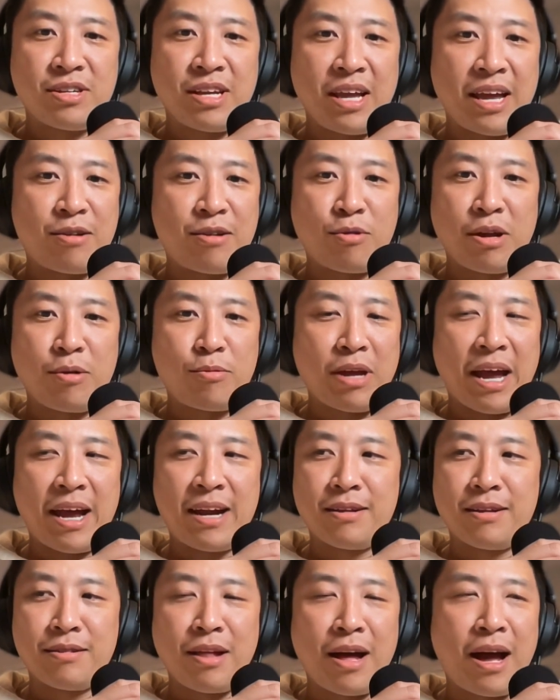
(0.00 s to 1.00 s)
And we had a
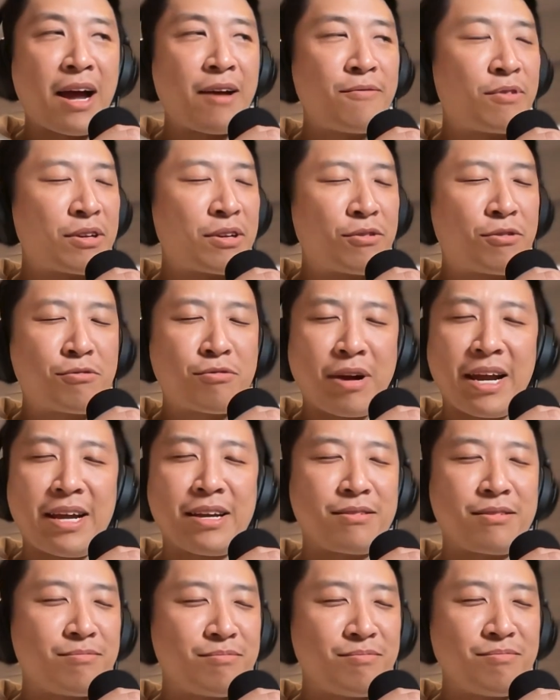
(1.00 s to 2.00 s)
live and great,
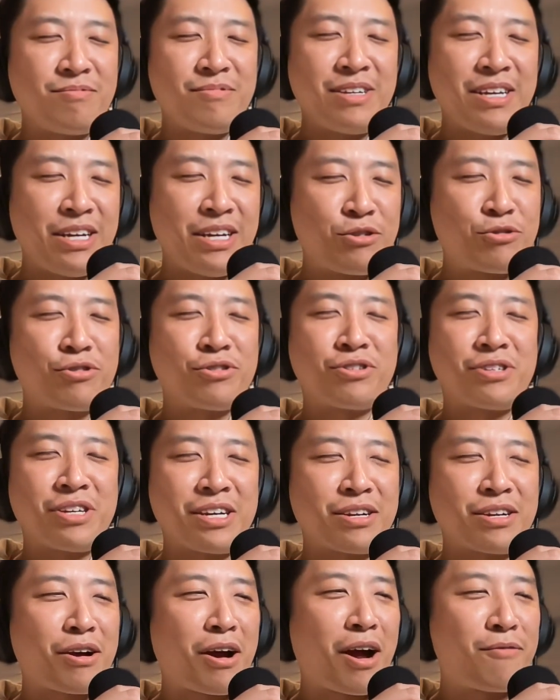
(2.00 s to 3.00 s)
interesting
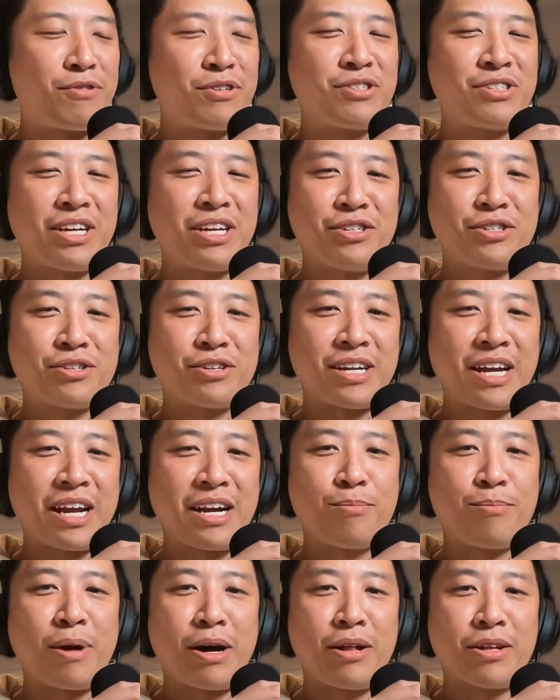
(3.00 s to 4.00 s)
conversation on
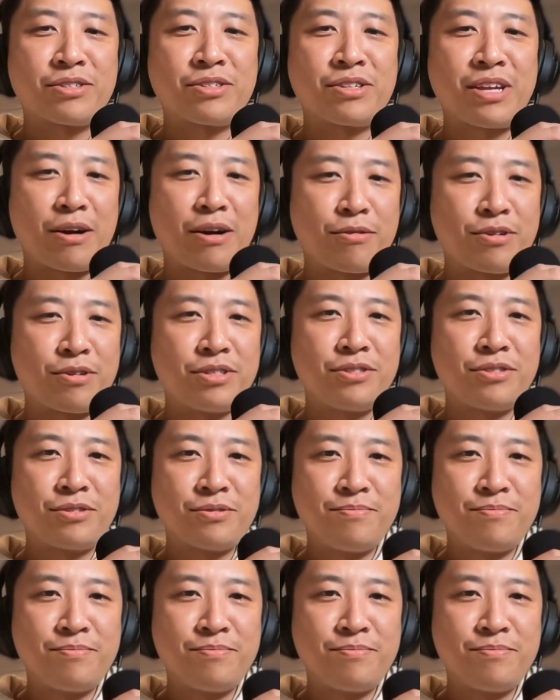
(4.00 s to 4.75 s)
anabolic steroids.